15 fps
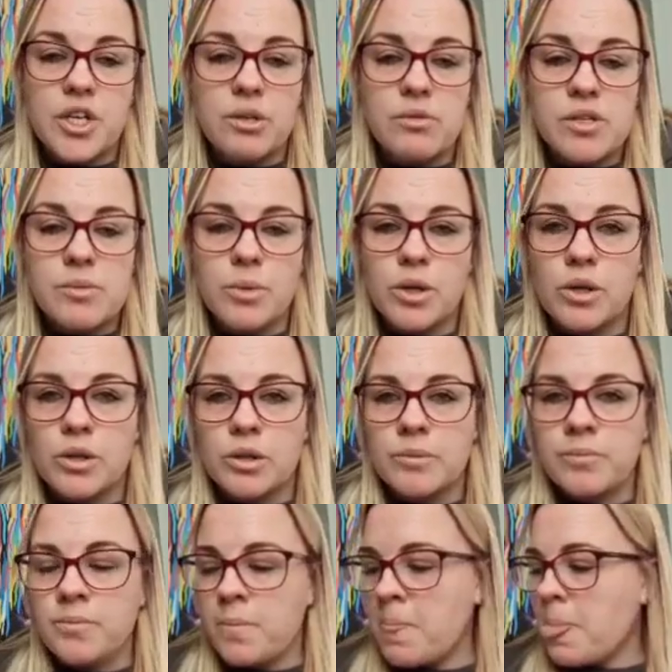use them all.
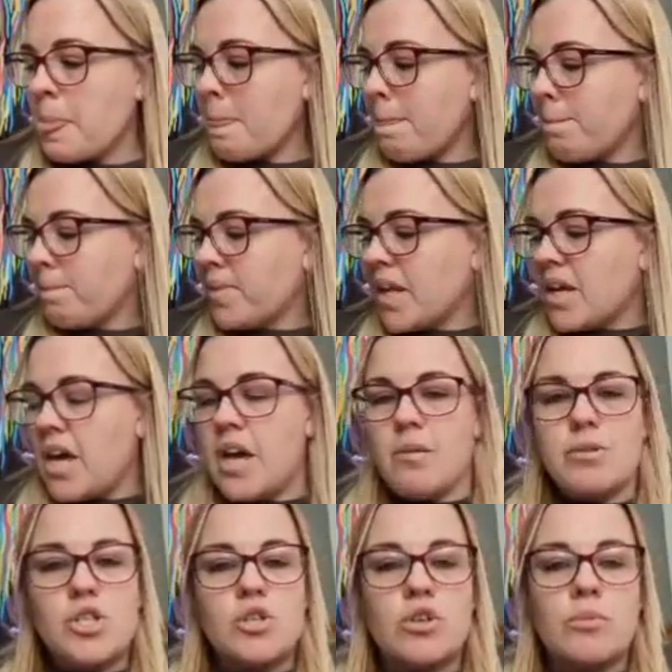
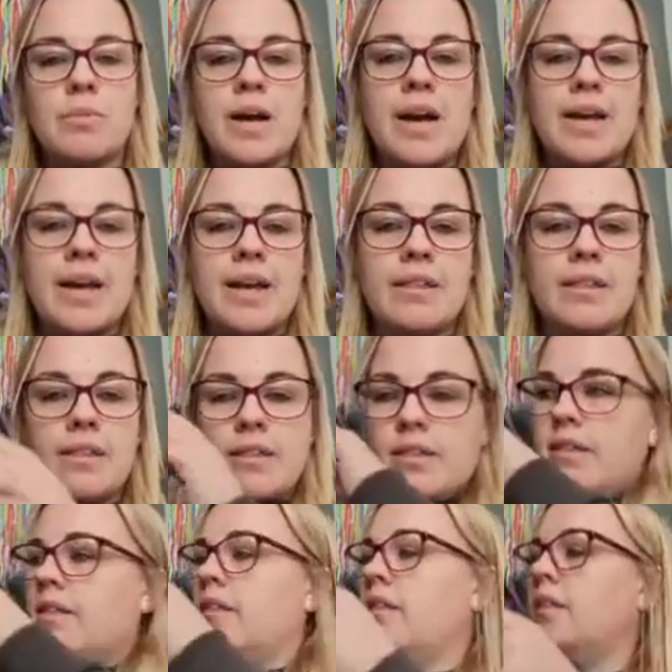So my
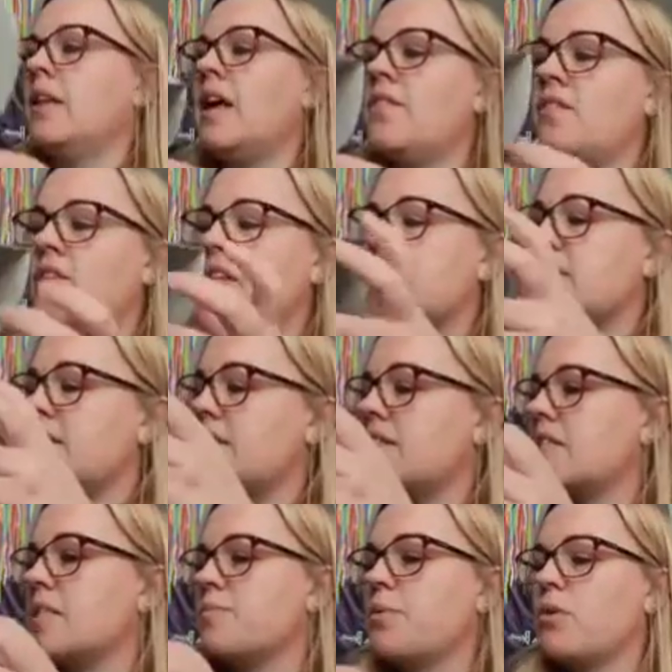Live in the
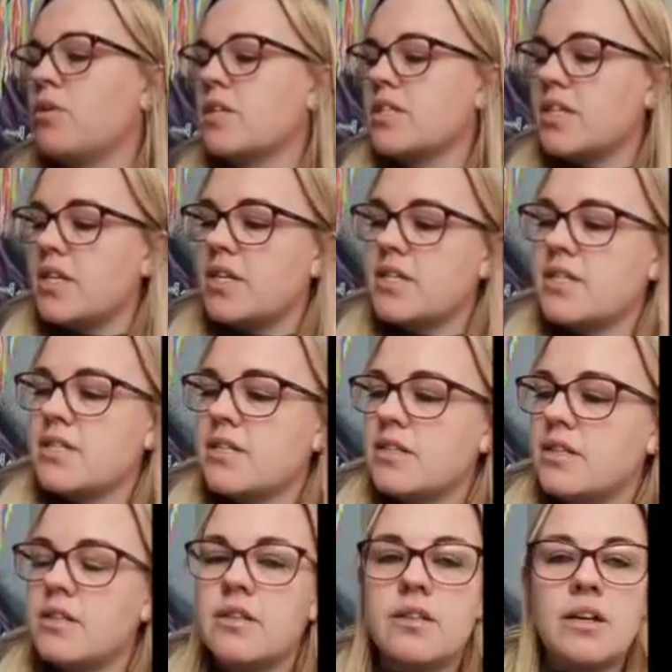Senses boxes,
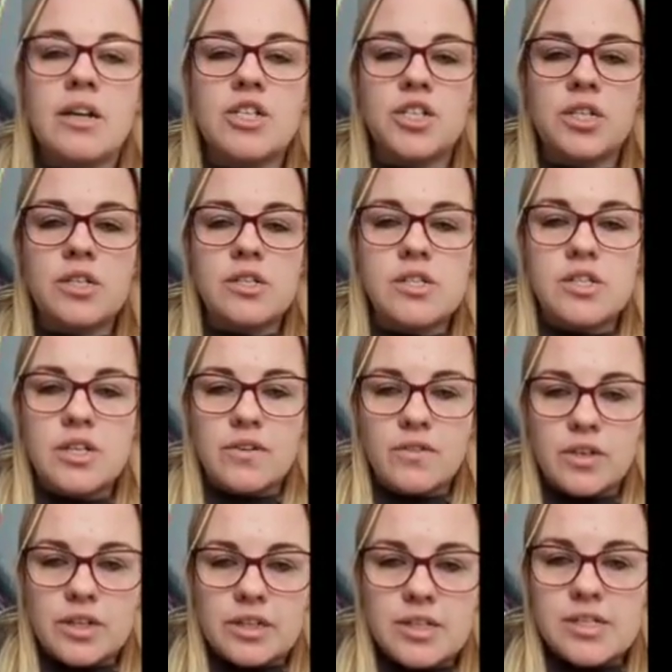as you can see, I've
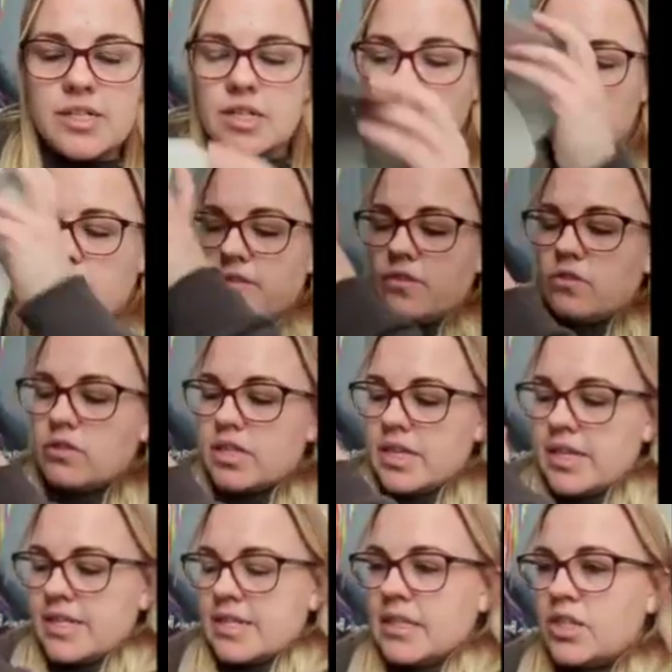got a little sticker on the
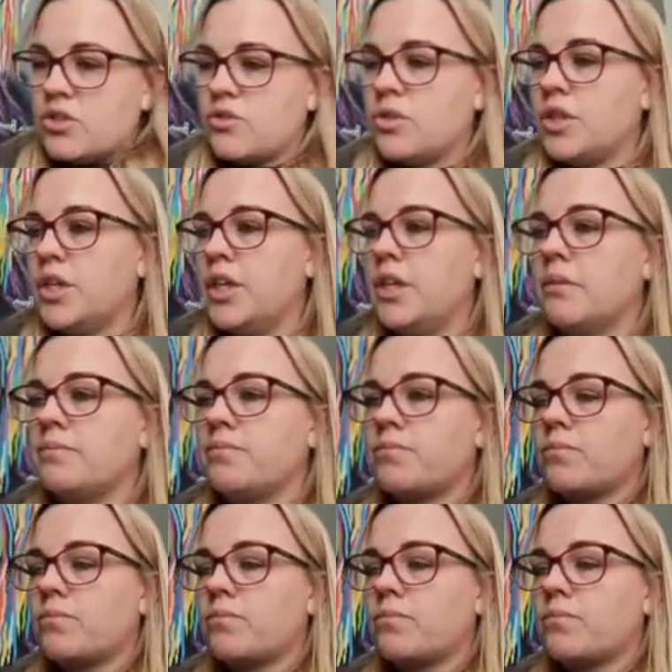front, is literally